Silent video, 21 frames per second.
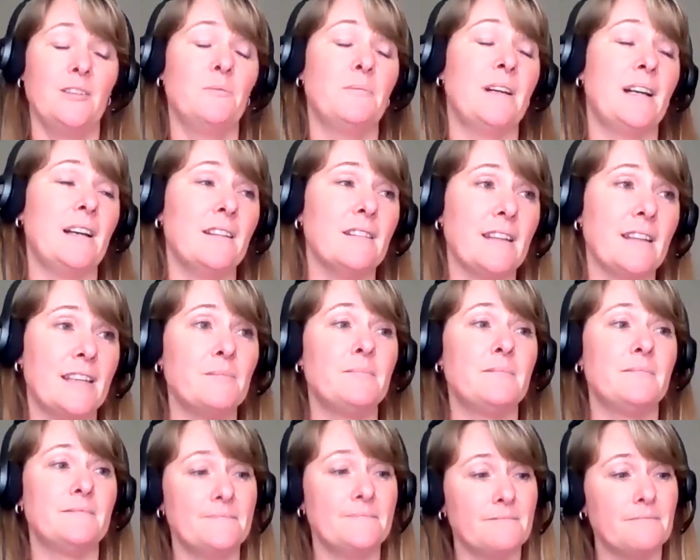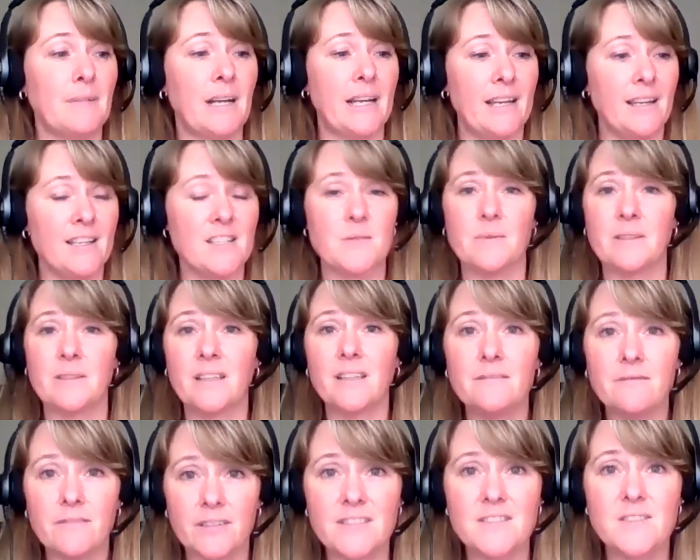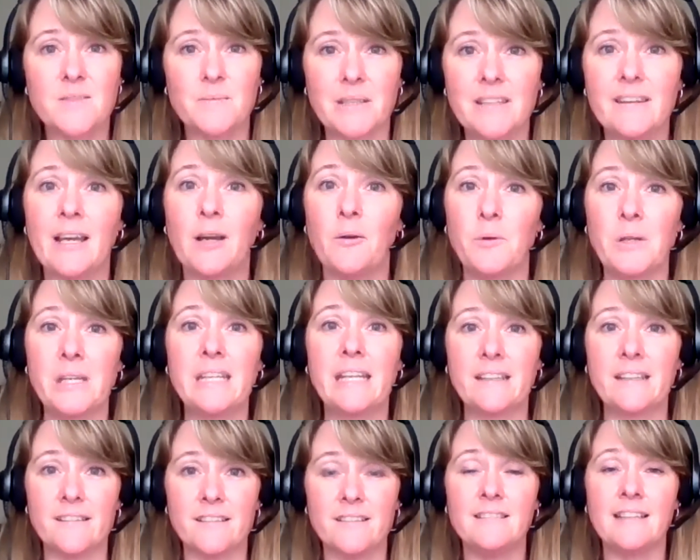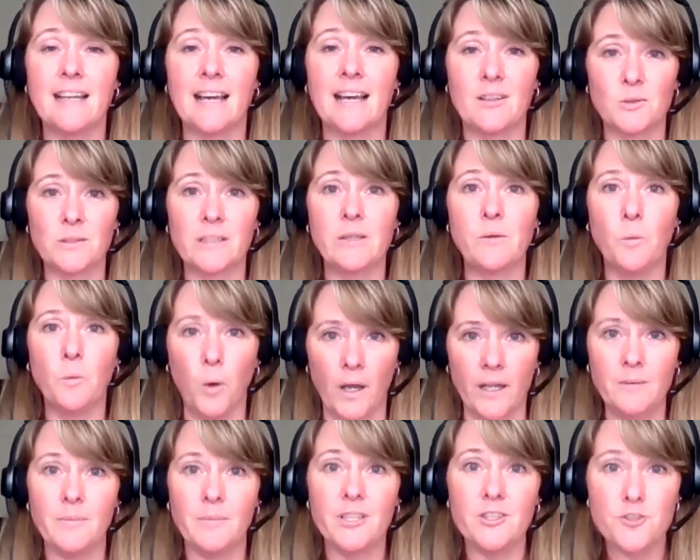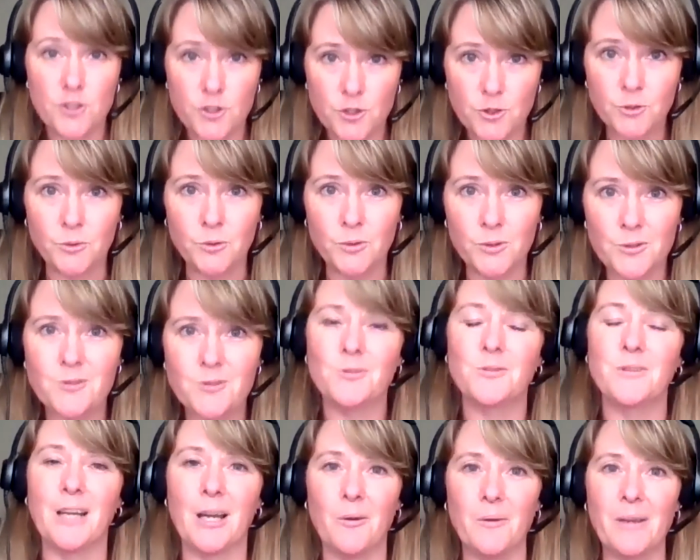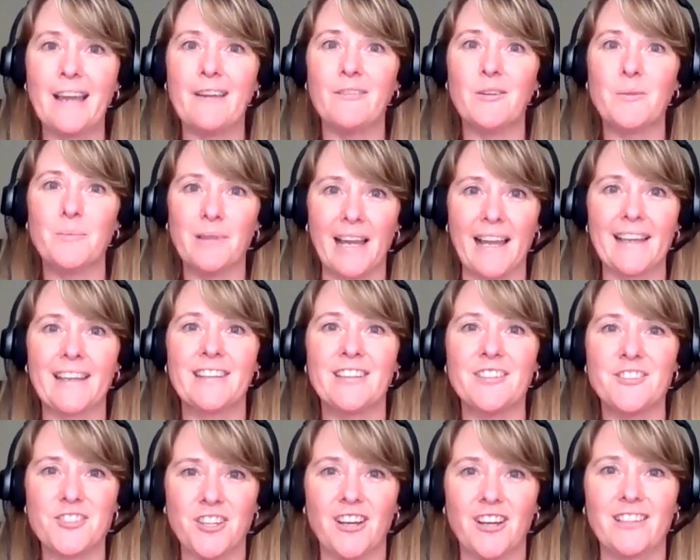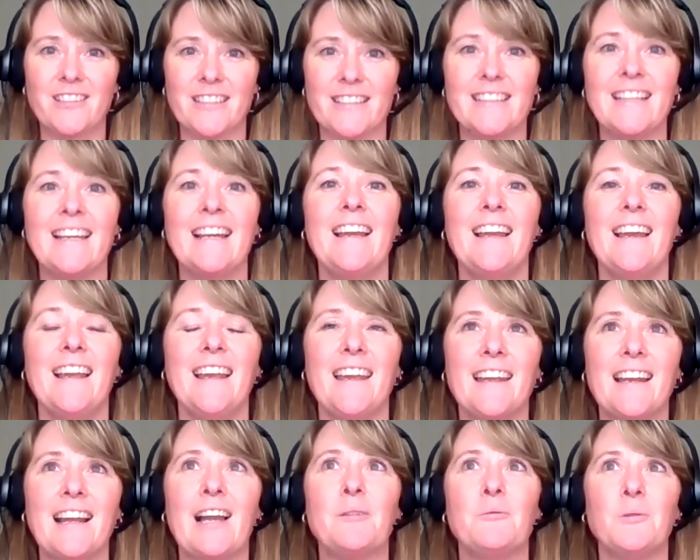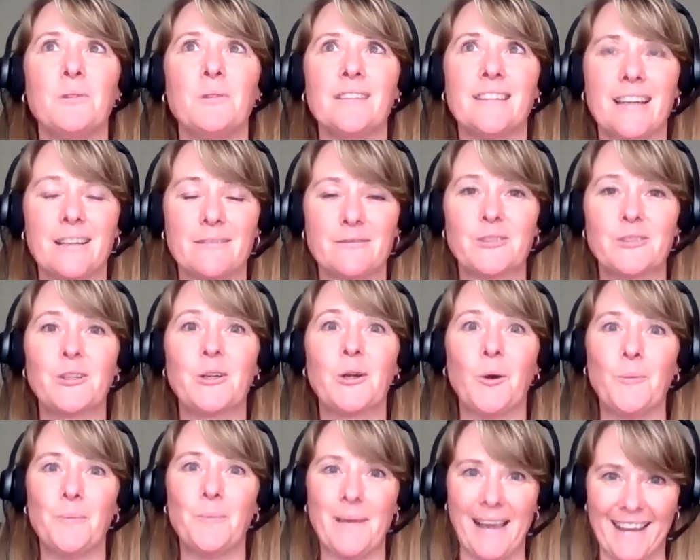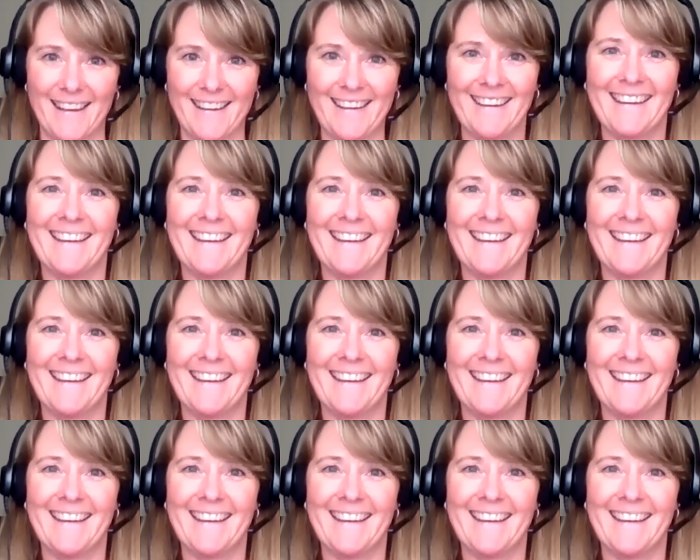Well, then my husband convinced me that we needed not only one, but 2. So now we have a black and a chocolate, and I will never go back.